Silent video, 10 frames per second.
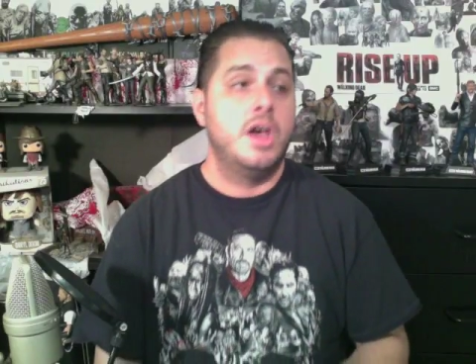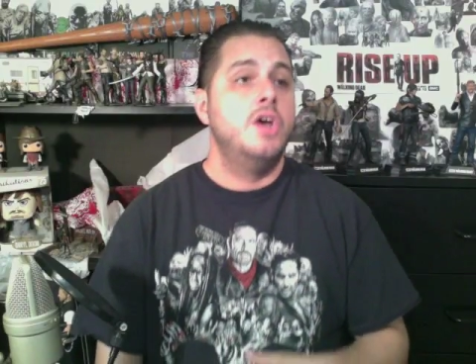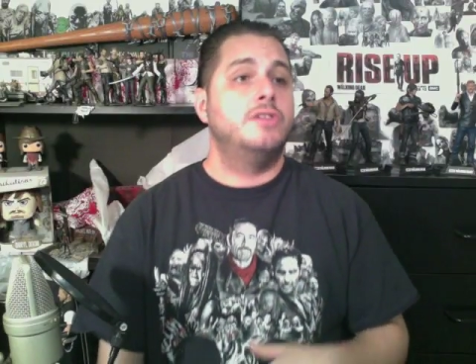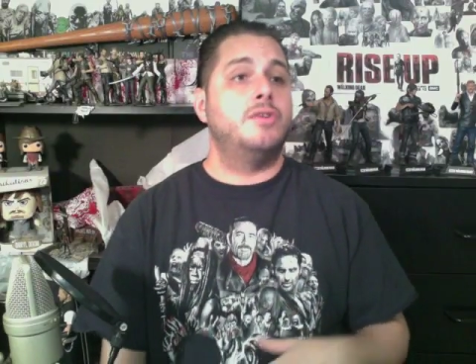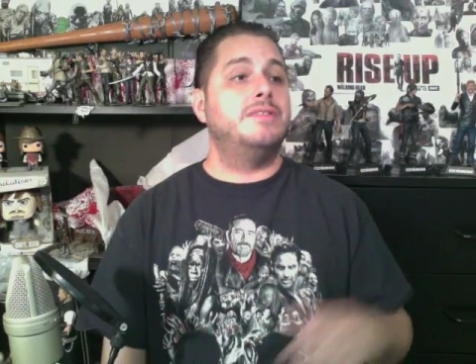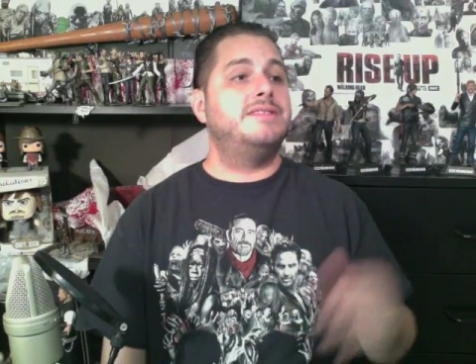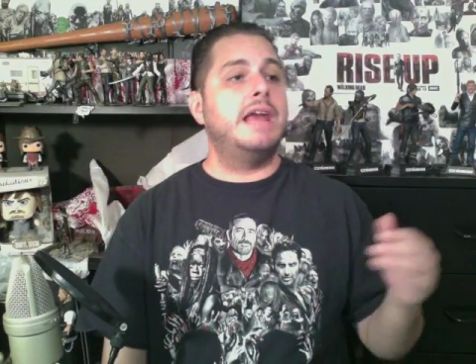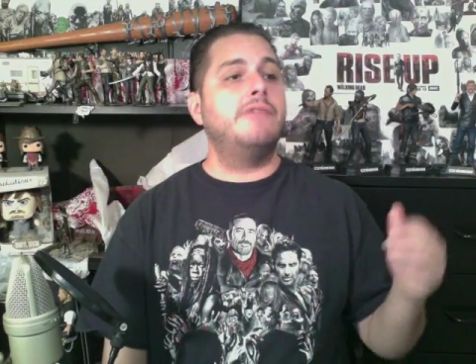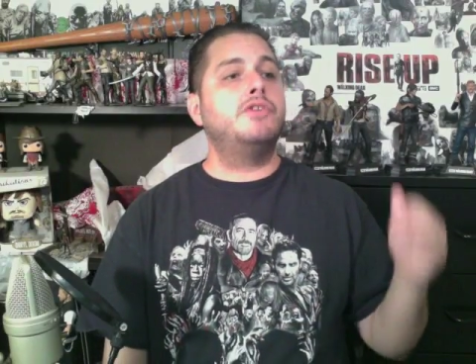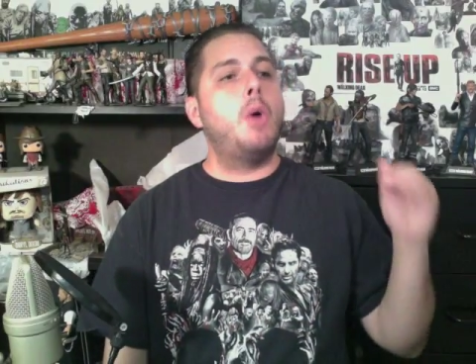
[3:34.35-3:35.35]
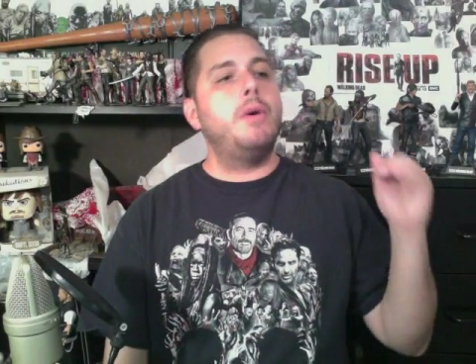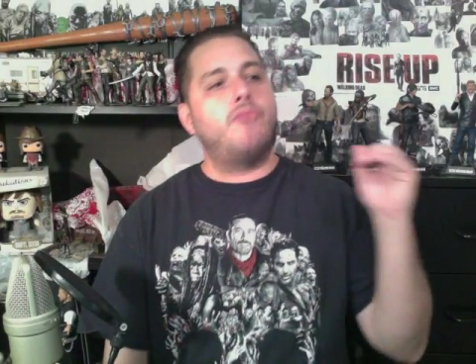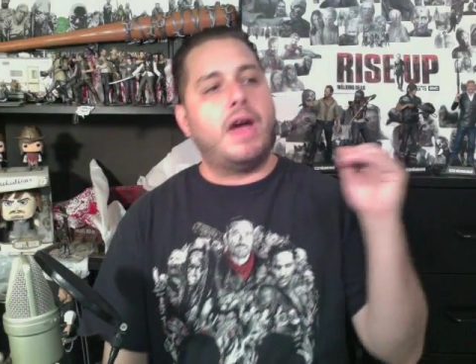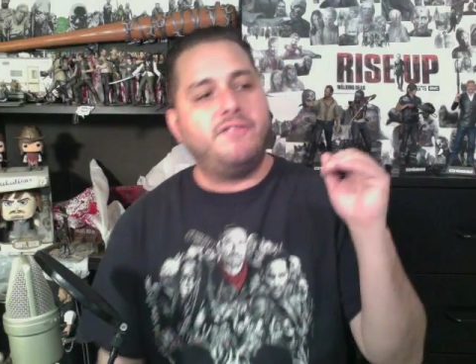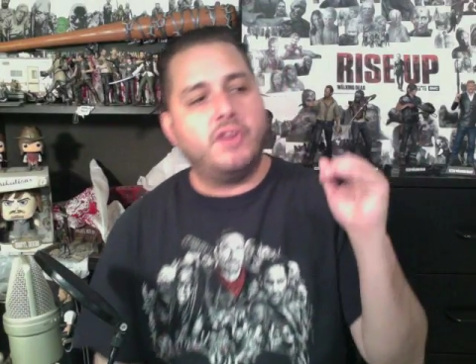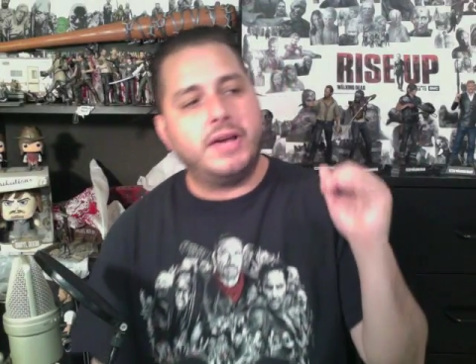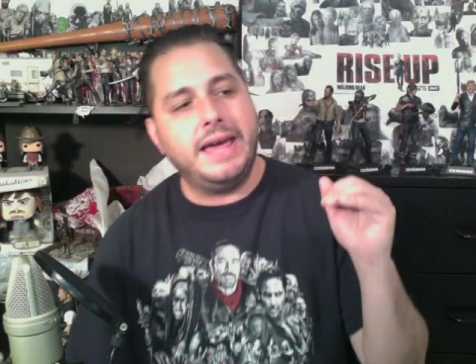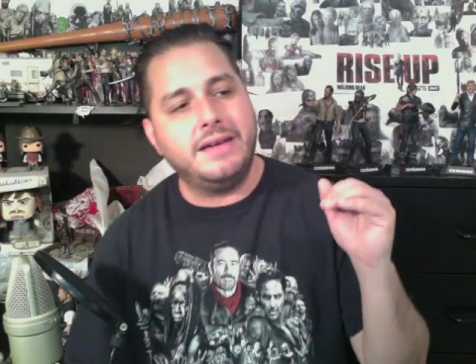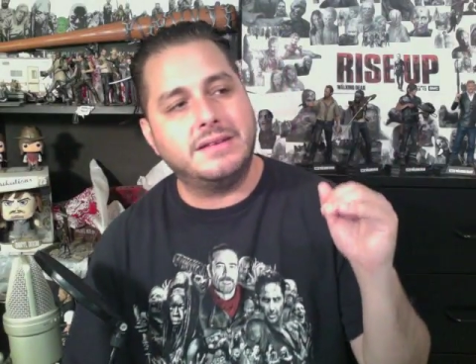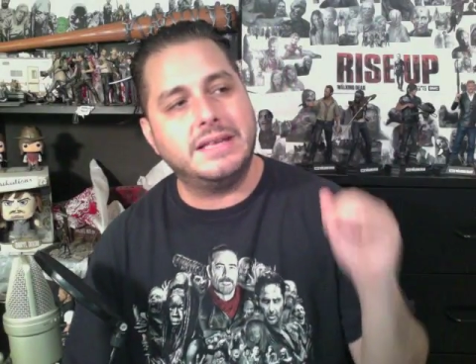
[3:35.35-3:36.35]
So instead of going right for
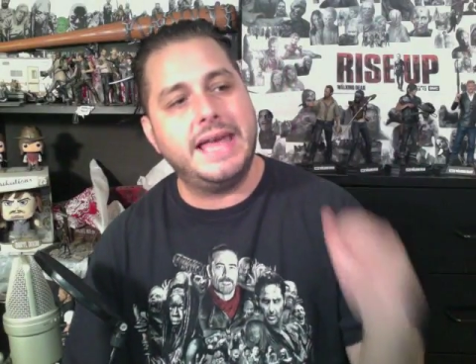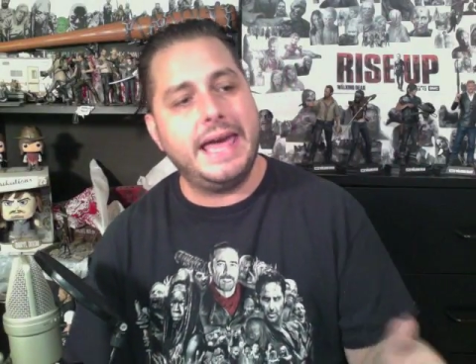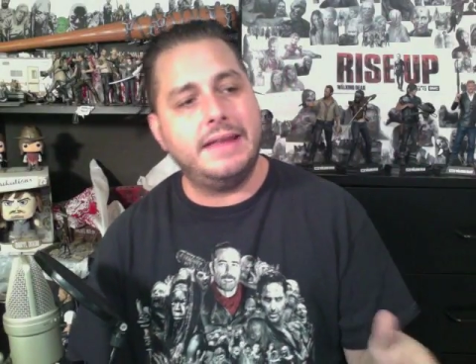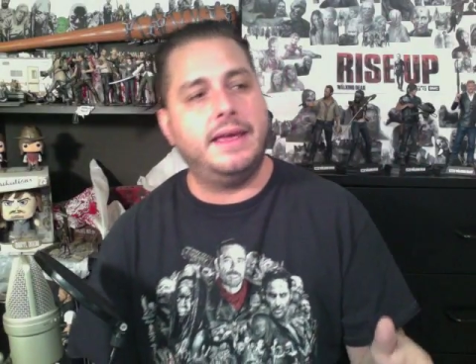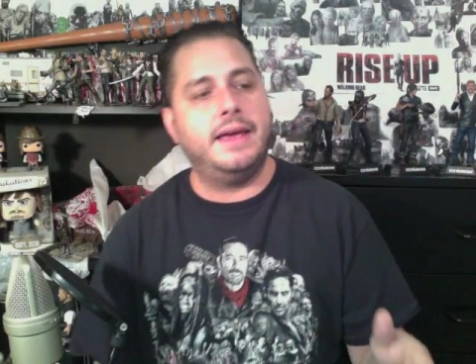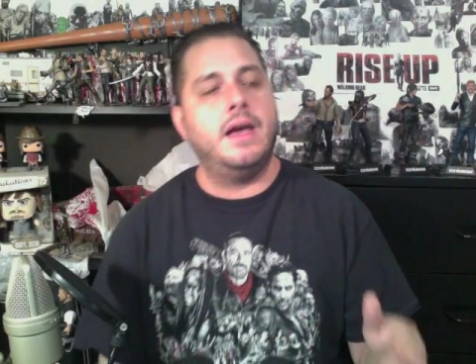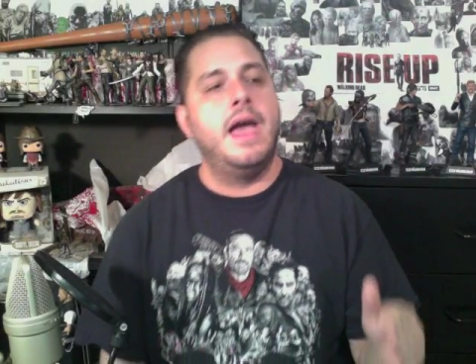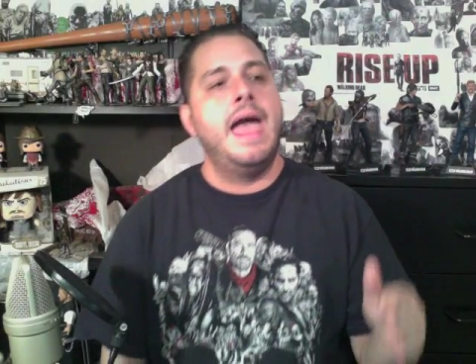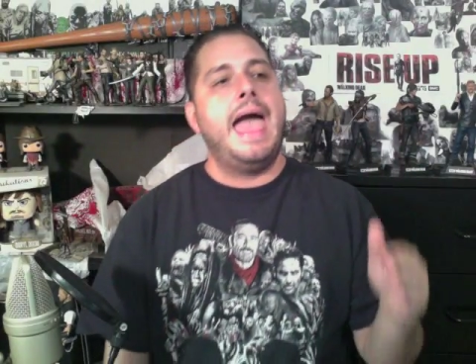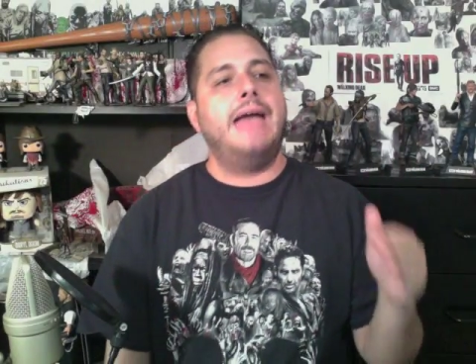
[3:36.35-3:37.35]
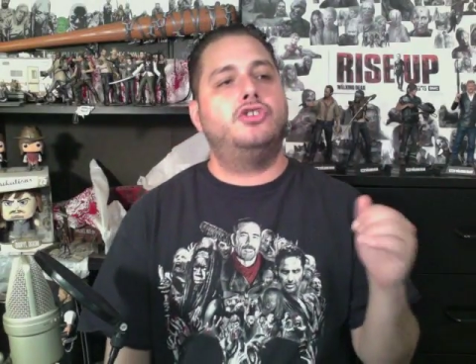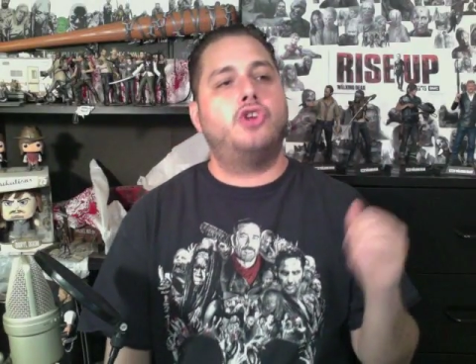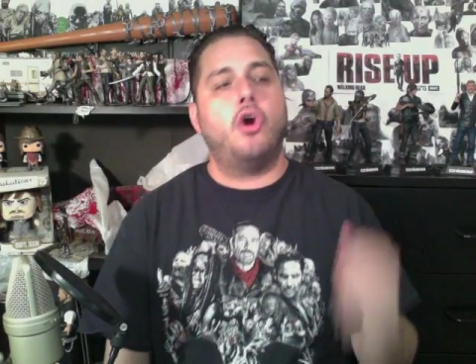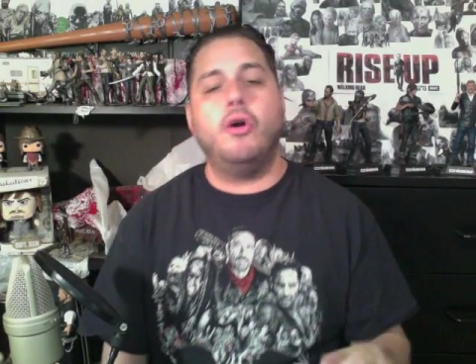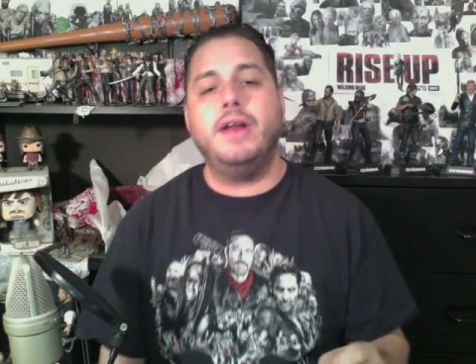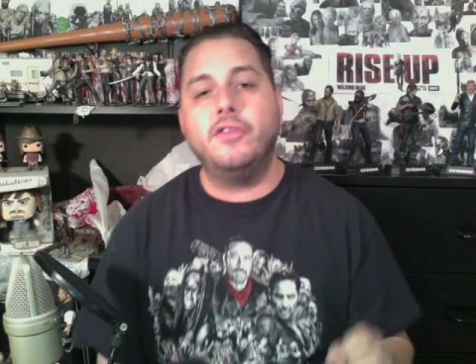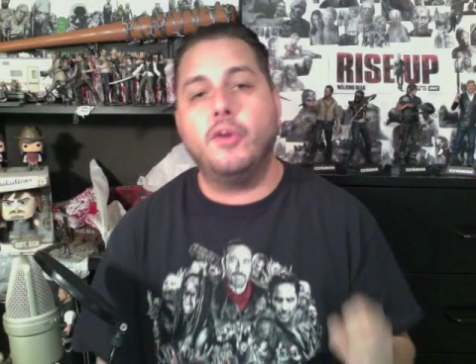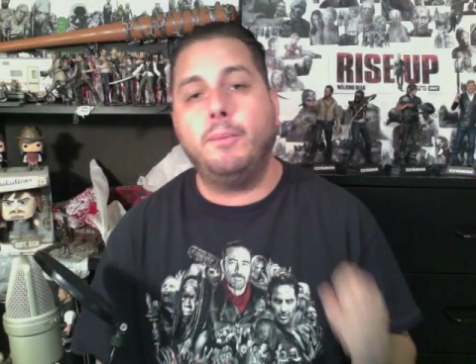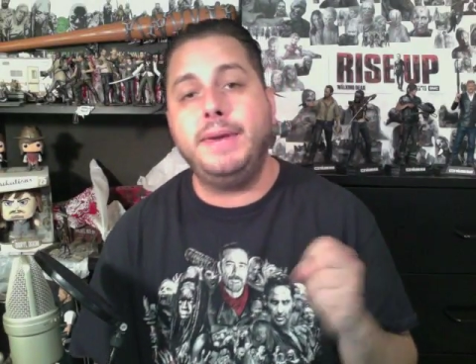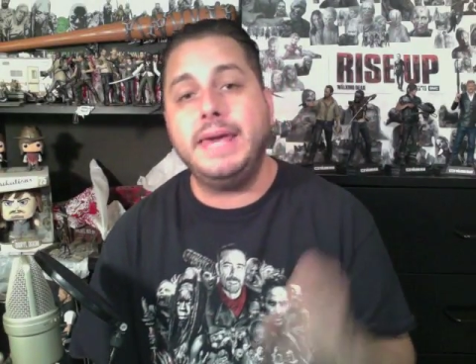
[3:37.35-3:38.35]
King's Landing and turning the
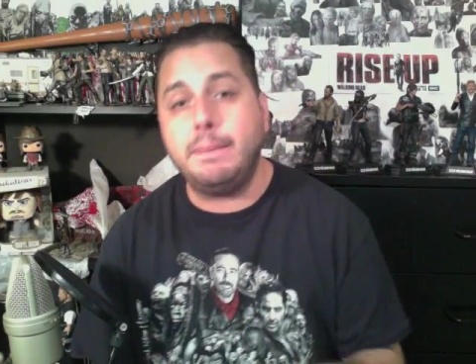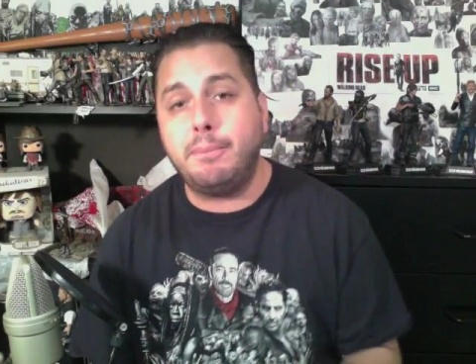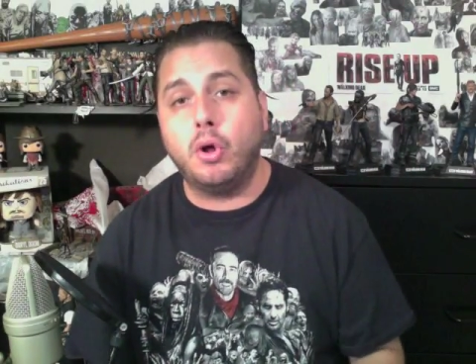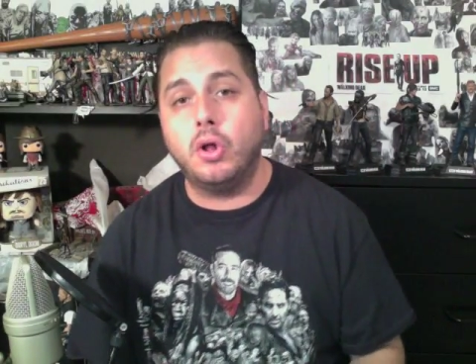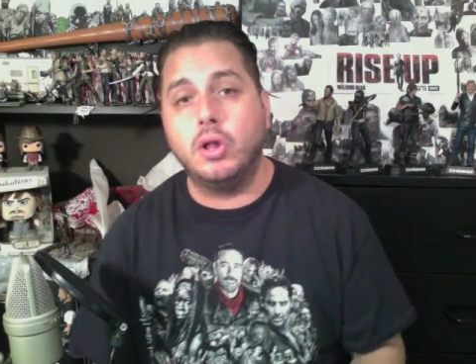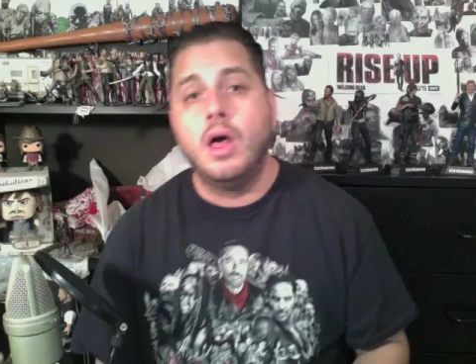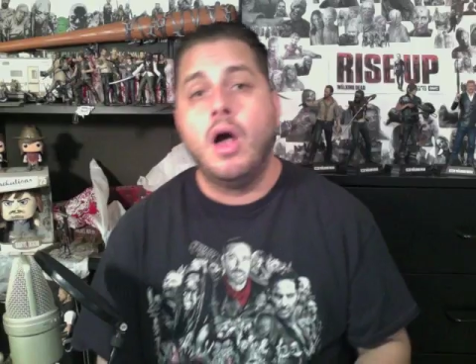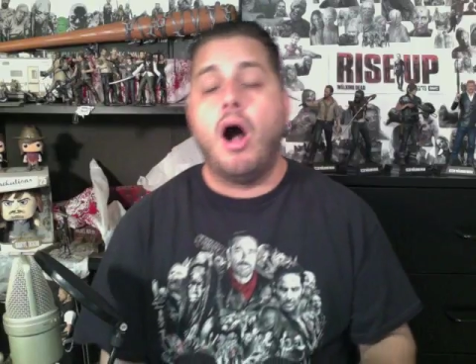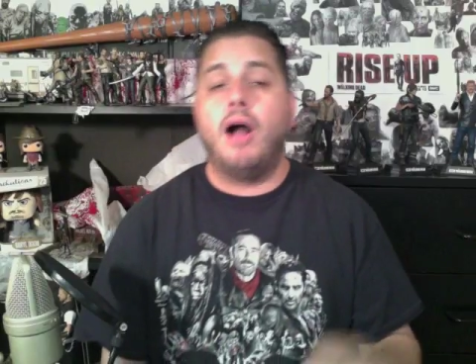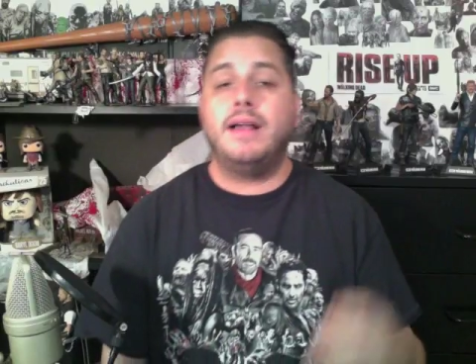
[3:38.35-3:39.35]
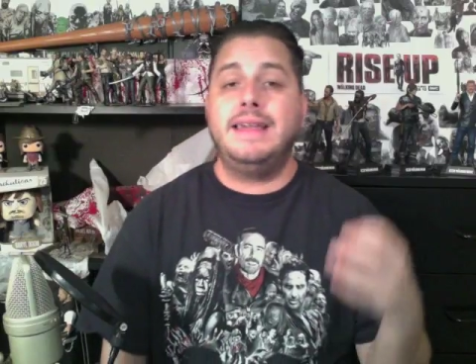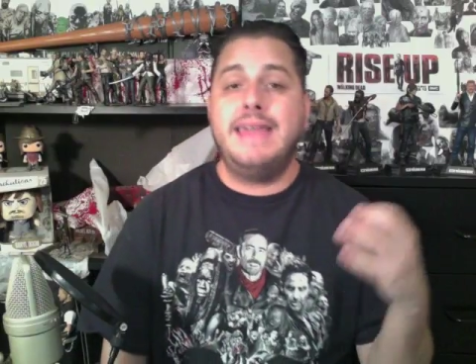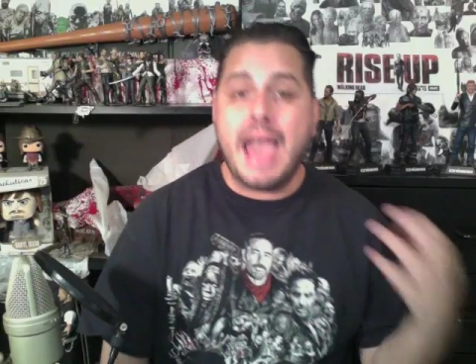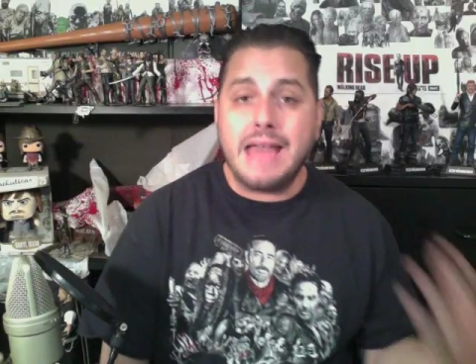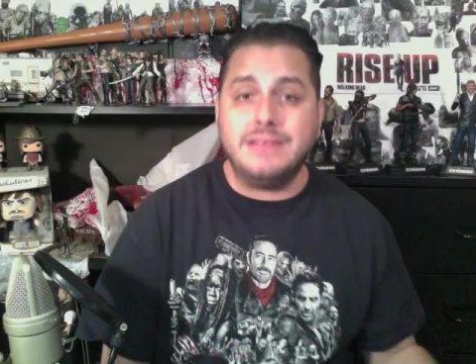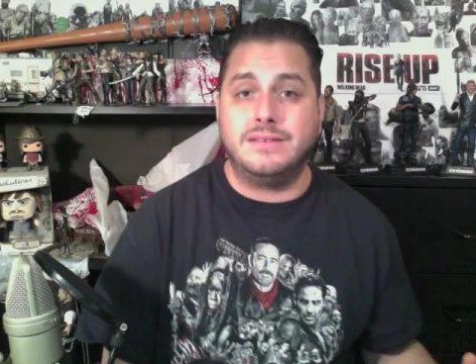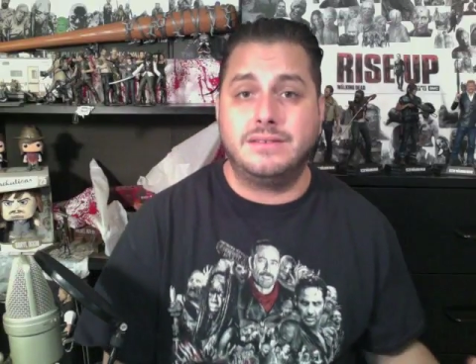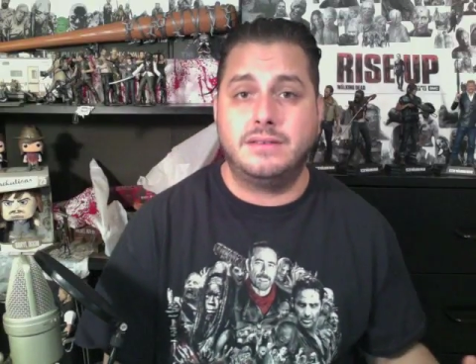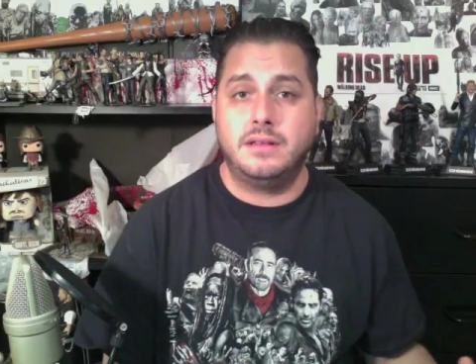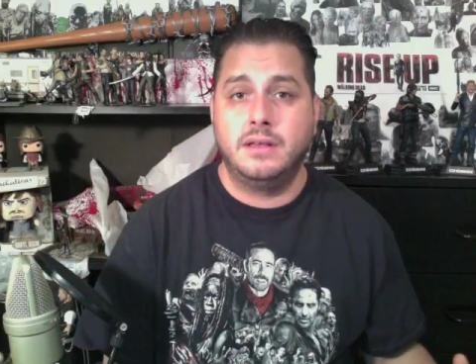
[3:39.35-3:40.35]
people
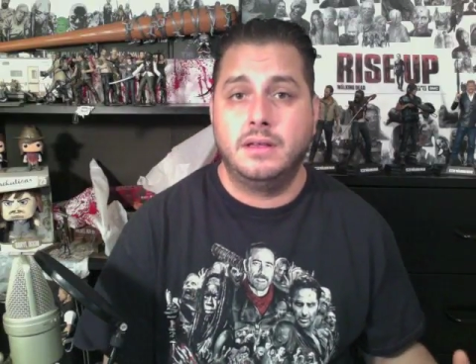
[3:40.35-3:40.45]
against